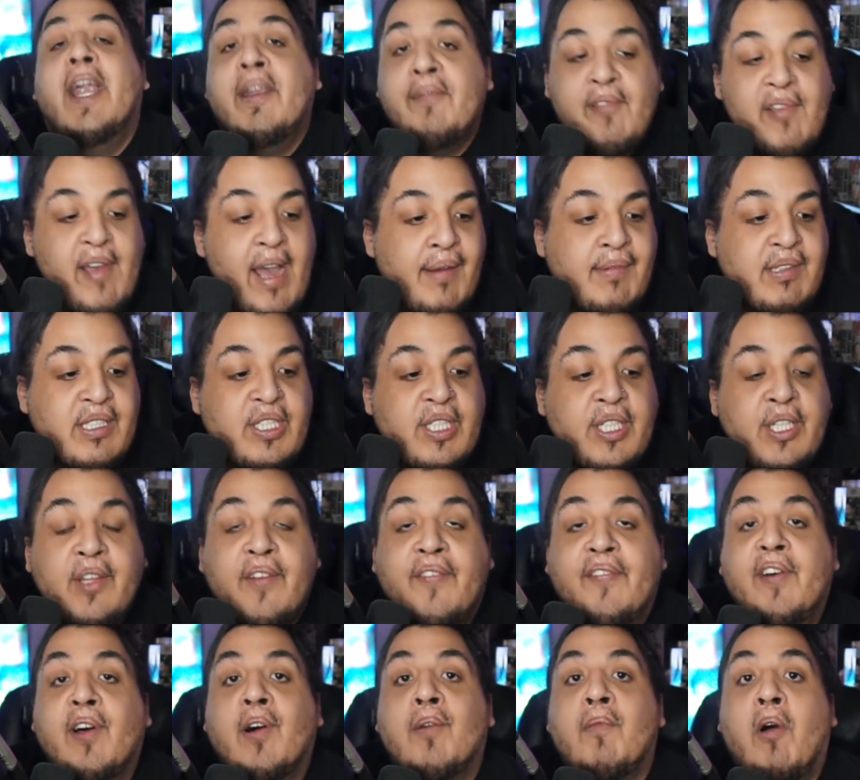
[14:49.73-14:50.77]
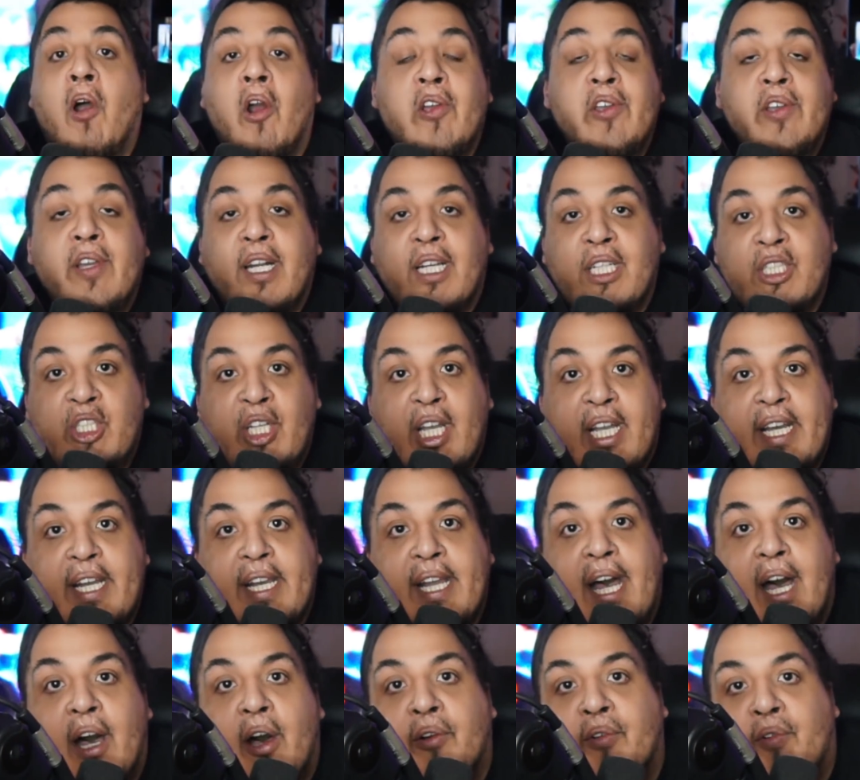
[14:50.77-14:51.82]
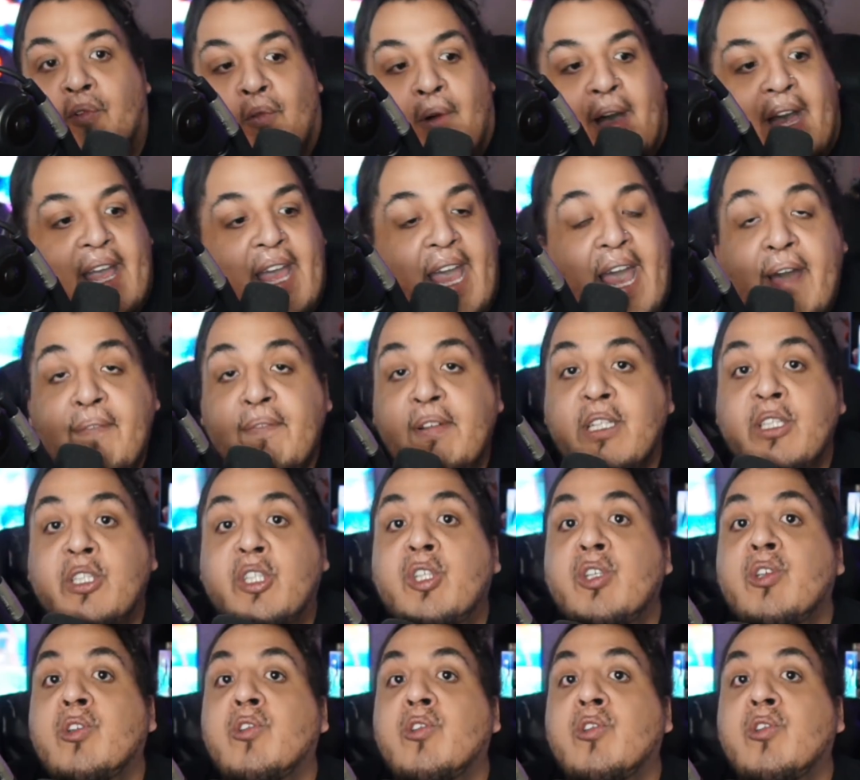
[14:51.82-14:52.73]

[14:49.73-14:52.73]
And if you haven't seen the film, are you going to check it out? Why haven't